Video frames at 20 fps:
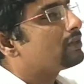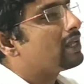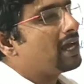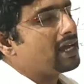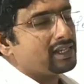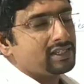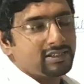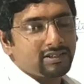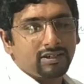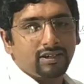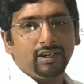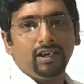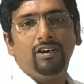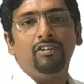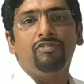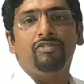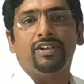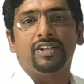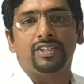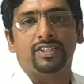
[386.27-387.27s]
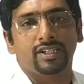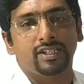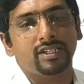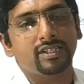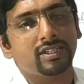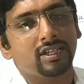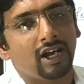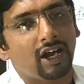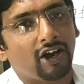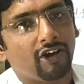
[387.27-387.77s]
to the external
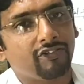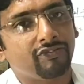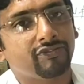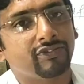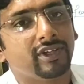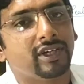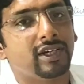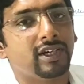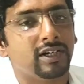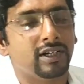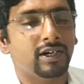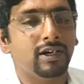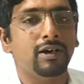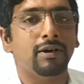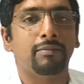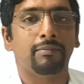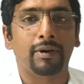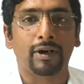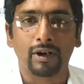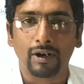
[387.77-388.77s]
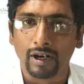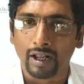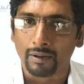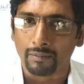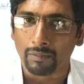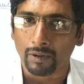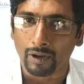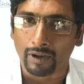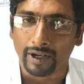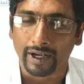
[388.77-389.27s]
features of the medulla
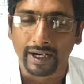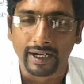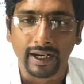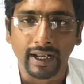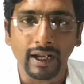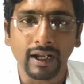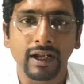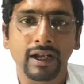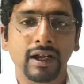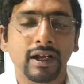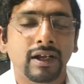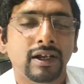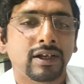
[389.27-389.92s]
oblongata,